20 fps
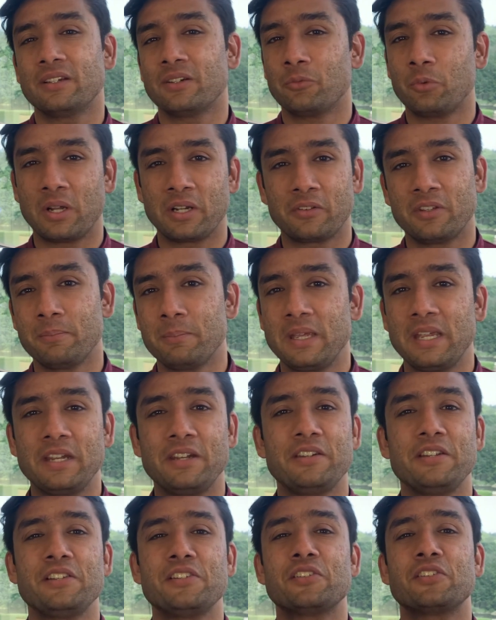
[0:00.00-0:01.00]
one of the
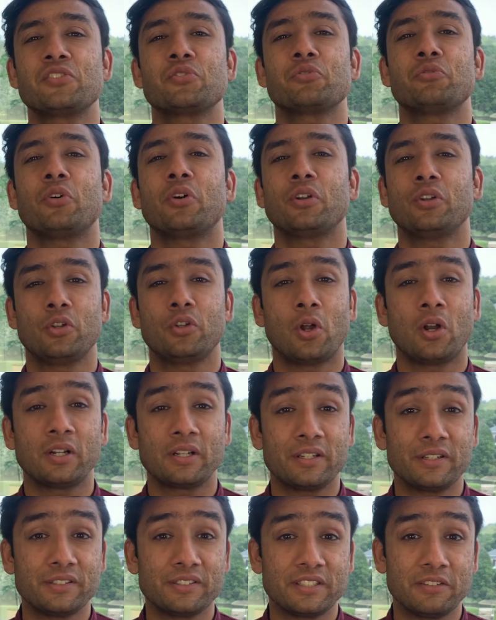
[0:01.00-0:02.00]
main reasons for
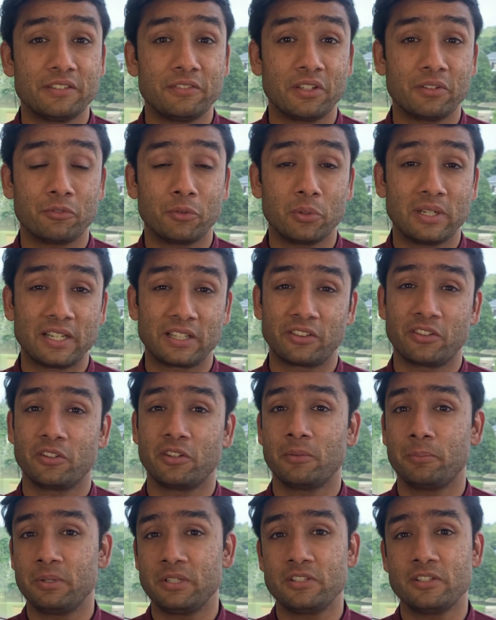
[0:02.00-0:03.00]
not receiving full length
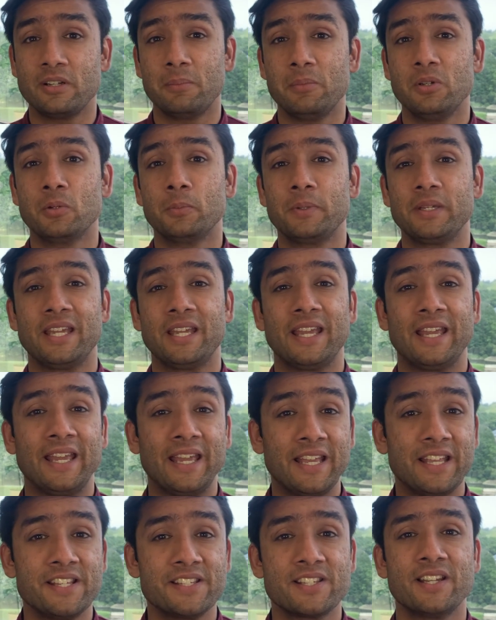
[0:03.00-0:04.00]
of the PGWP
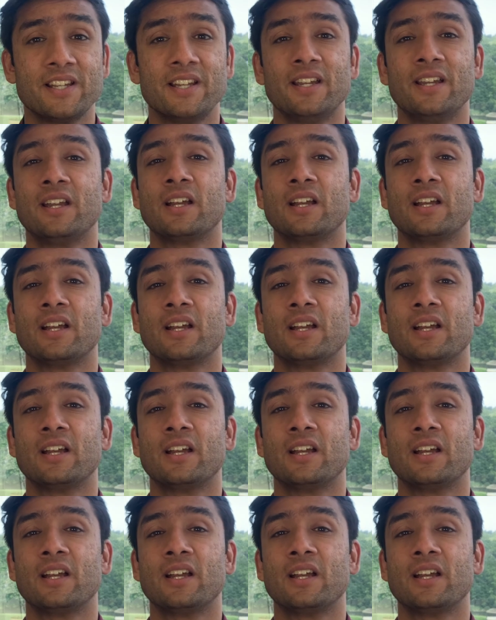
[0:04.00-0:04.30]
is